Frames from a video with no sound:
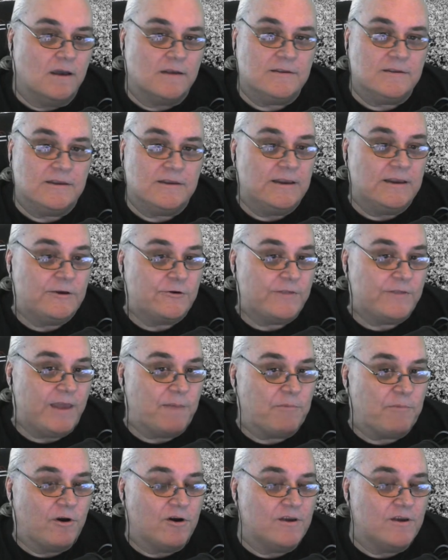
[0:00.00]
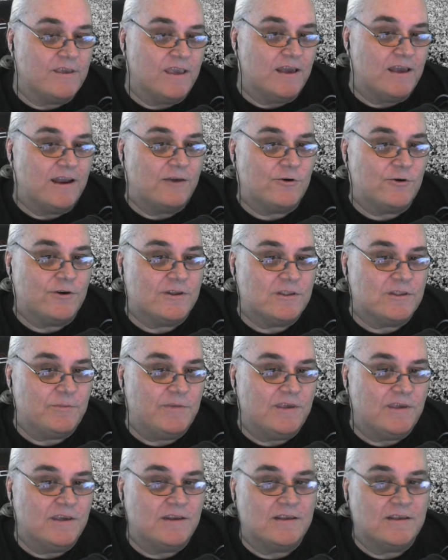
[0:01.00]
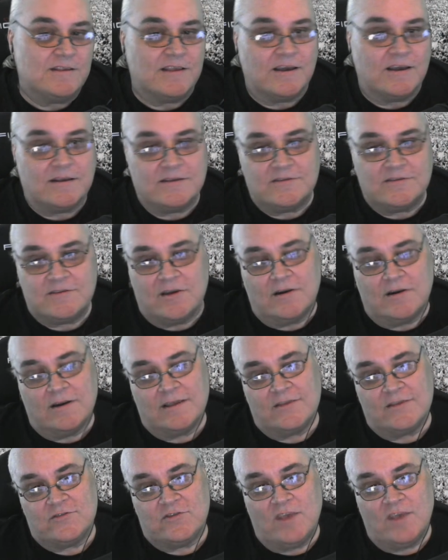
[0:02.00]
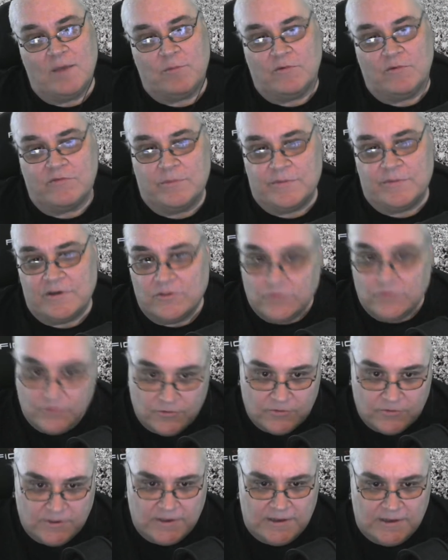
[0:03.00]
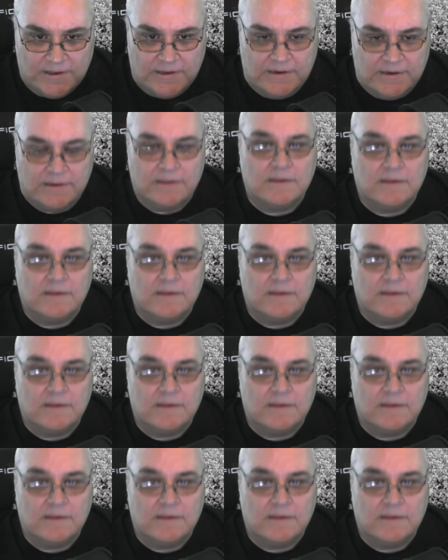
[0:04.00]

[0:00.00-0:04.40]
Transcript: Didn't hear that part again. I heard at the beginning that sounded like a sample tune they did.